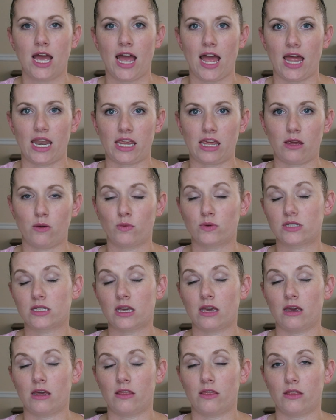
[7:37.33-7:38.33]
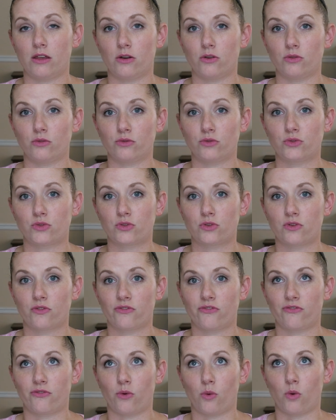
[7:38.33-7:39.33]
And he was in those
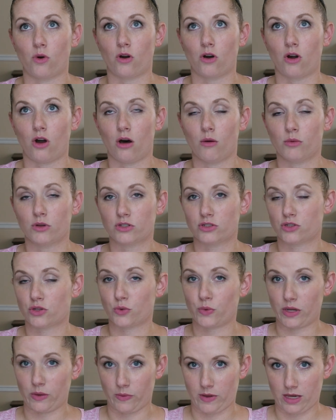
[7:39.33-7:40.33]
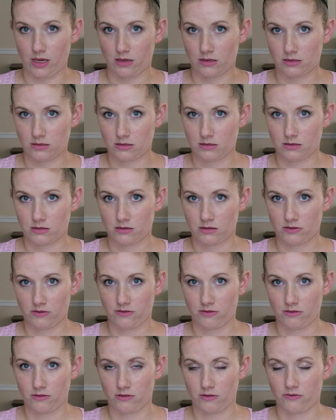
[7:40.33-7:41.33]
for almost 3 weeks
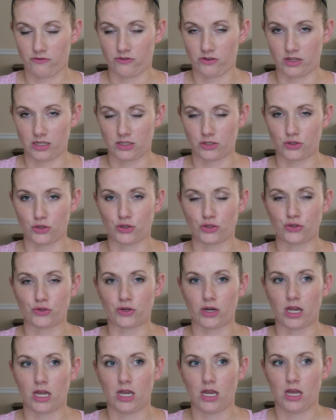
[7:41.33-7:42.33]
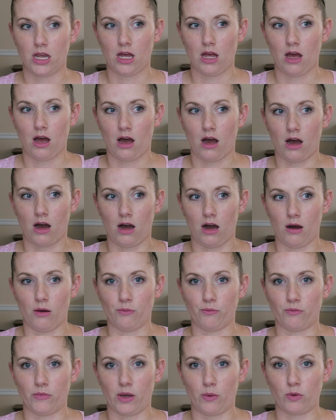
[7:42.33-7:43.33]
for this surgery,
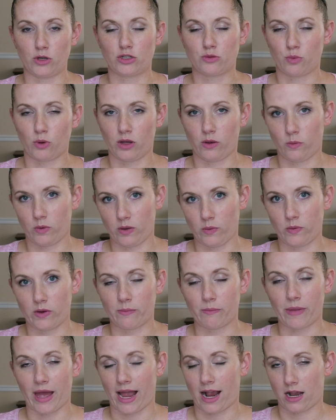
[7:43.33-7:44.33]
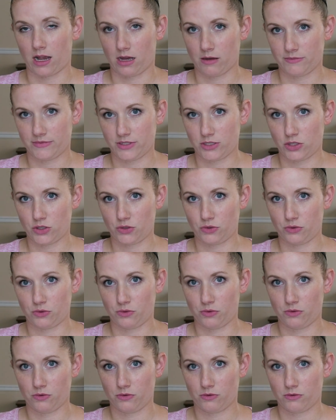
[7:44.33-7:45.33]
at which point we went back up
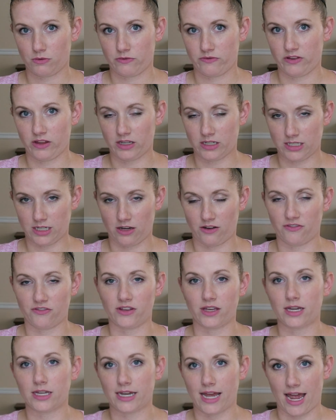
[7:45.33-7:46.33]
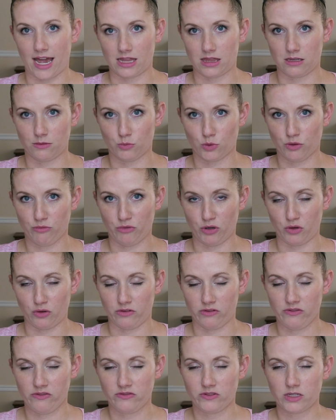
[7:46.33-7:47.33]
to Philadelphia and had them
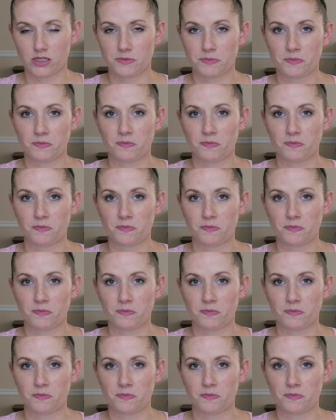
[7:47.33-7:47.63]
removed.